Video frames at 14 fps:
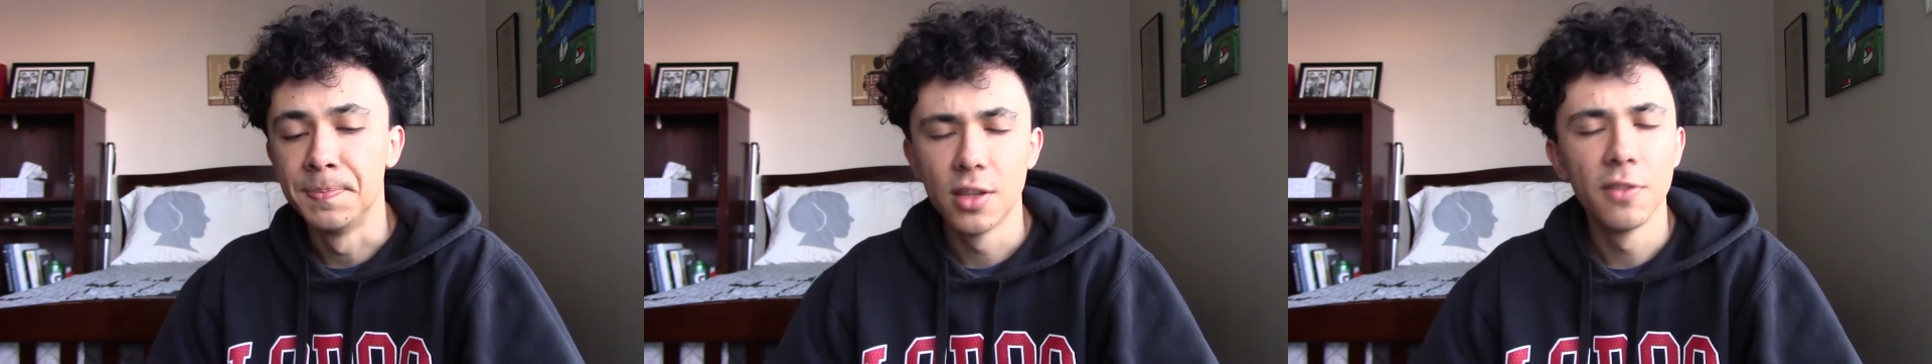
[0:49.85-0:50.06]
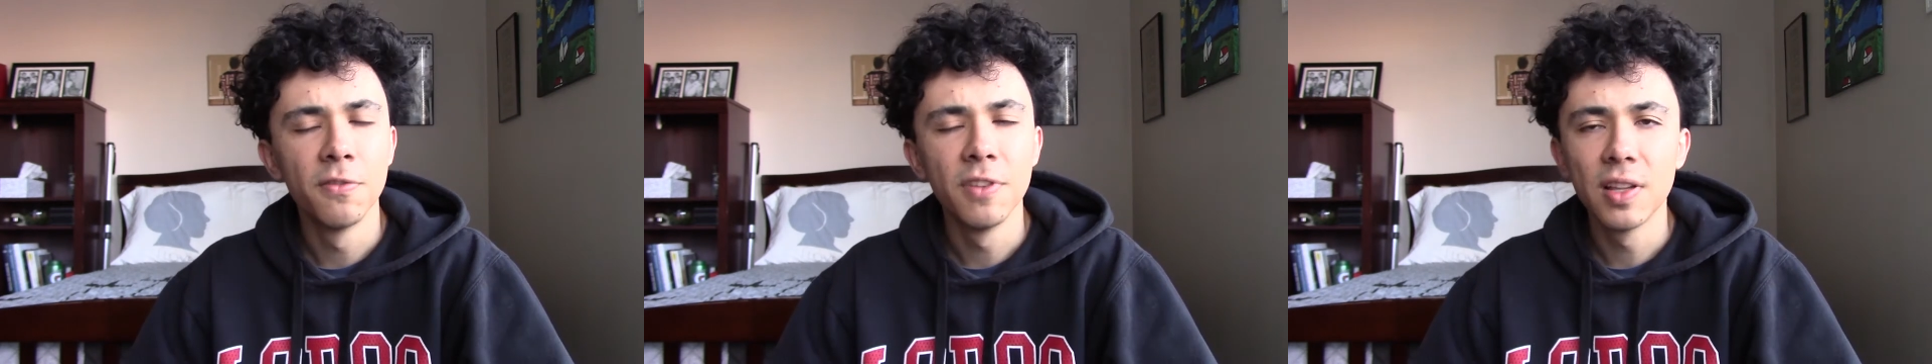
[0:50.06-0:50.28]

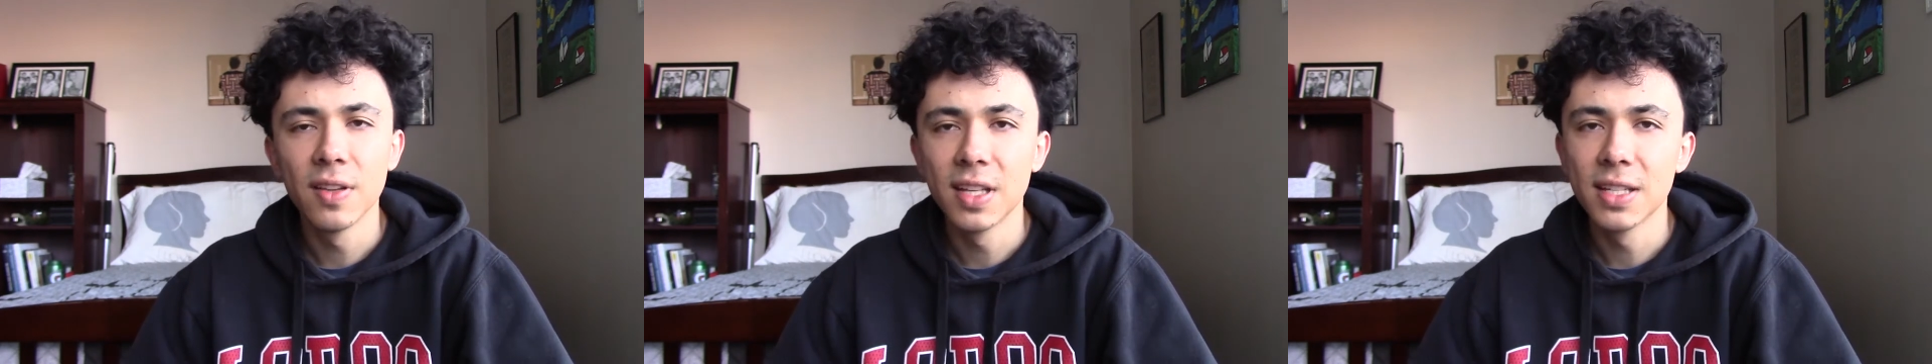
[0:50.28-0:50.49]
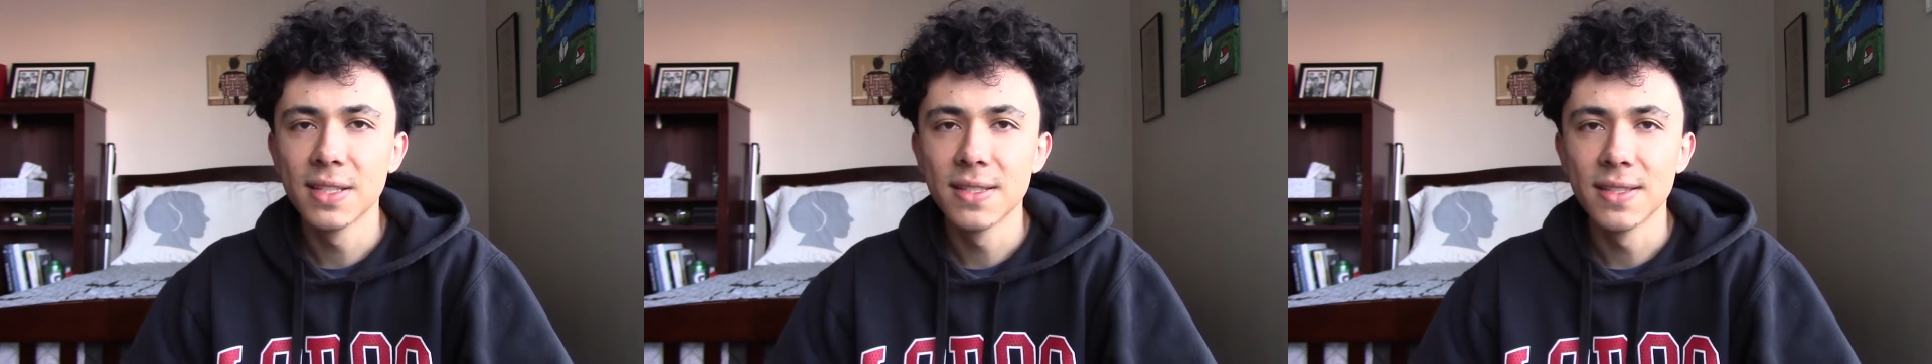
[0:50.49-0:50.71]
the
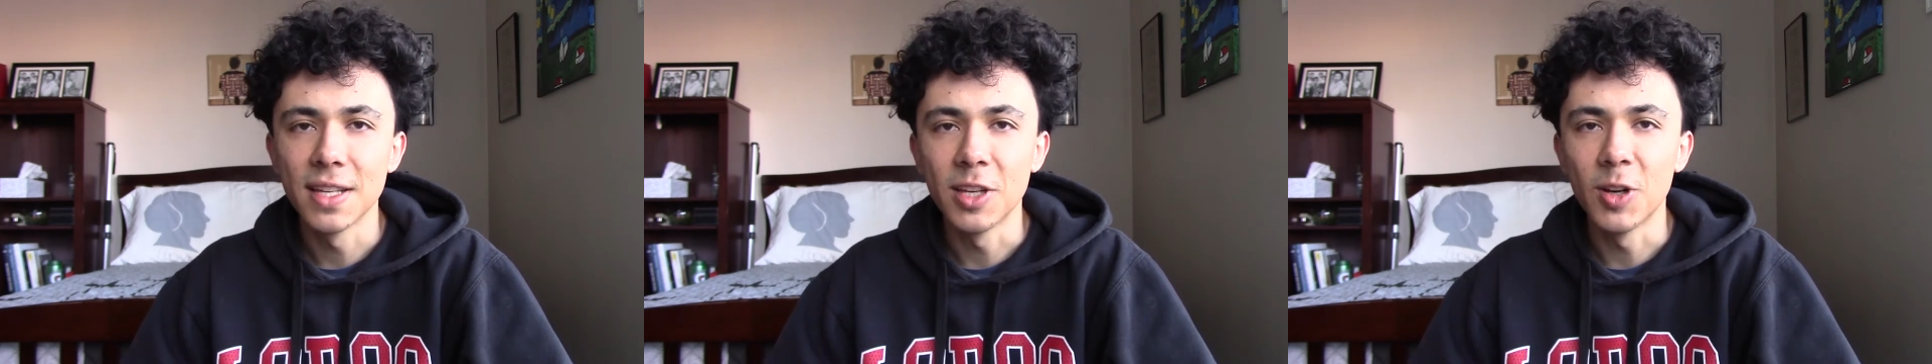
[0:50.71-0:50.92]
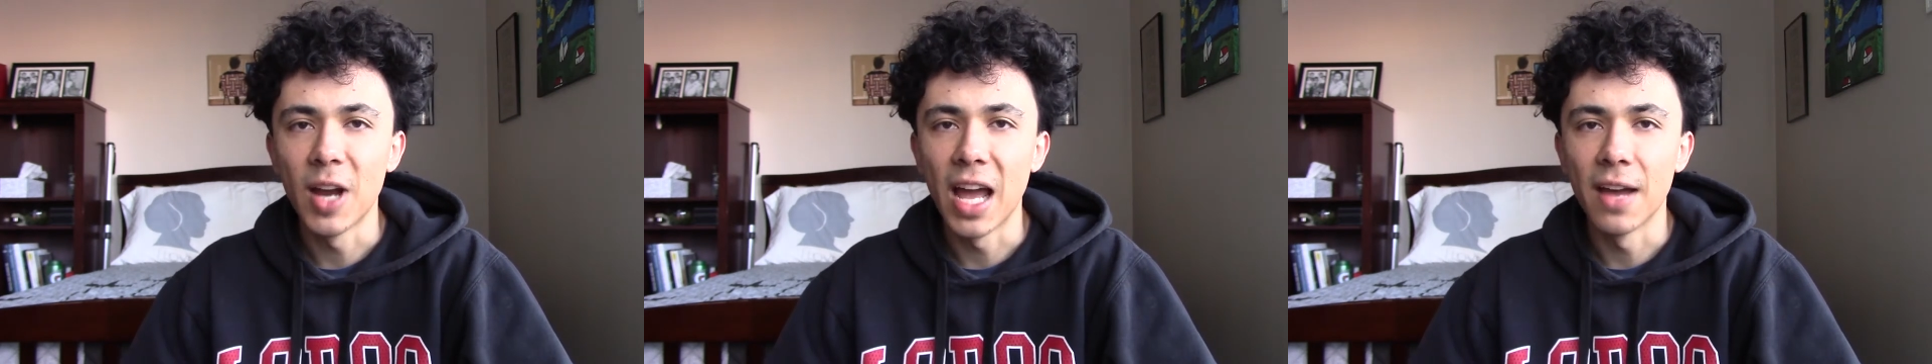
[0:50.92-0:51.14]
feelings that
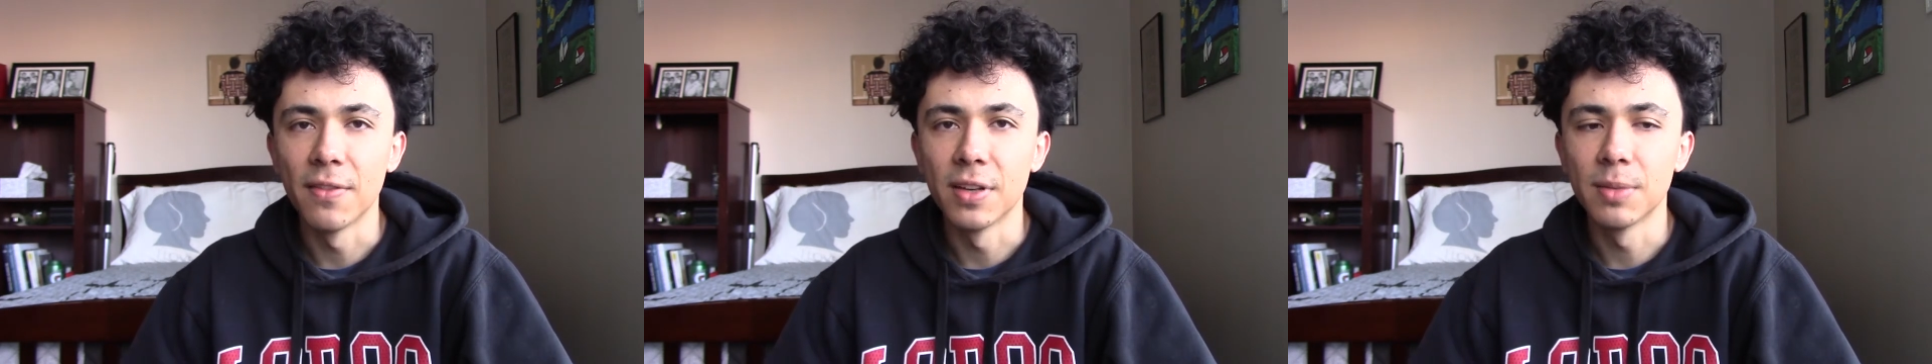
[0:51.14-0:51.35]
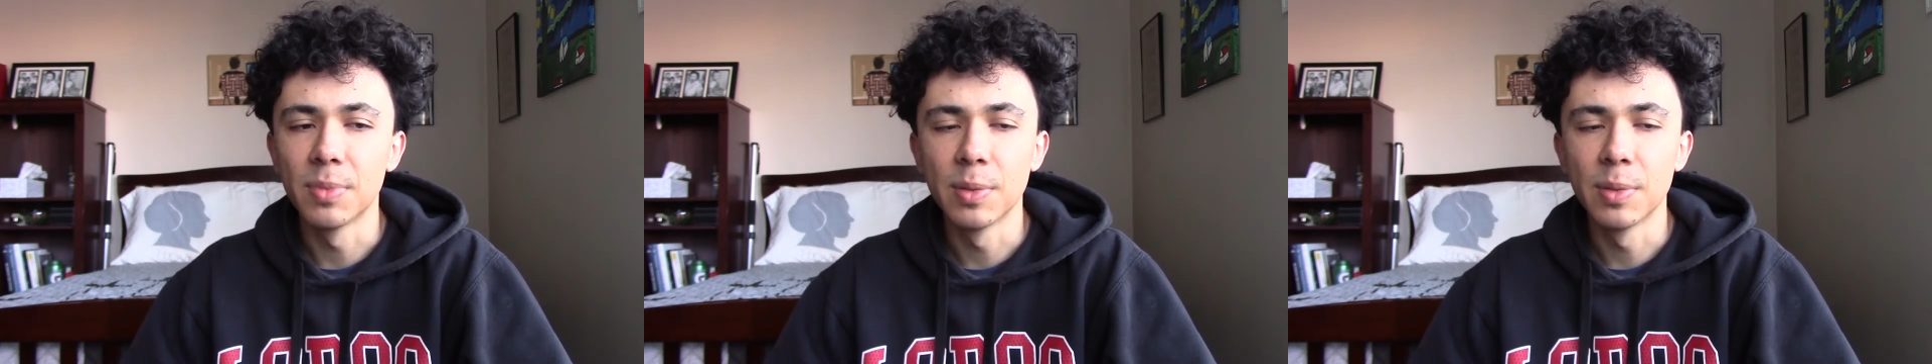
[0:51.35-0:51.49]
you're having.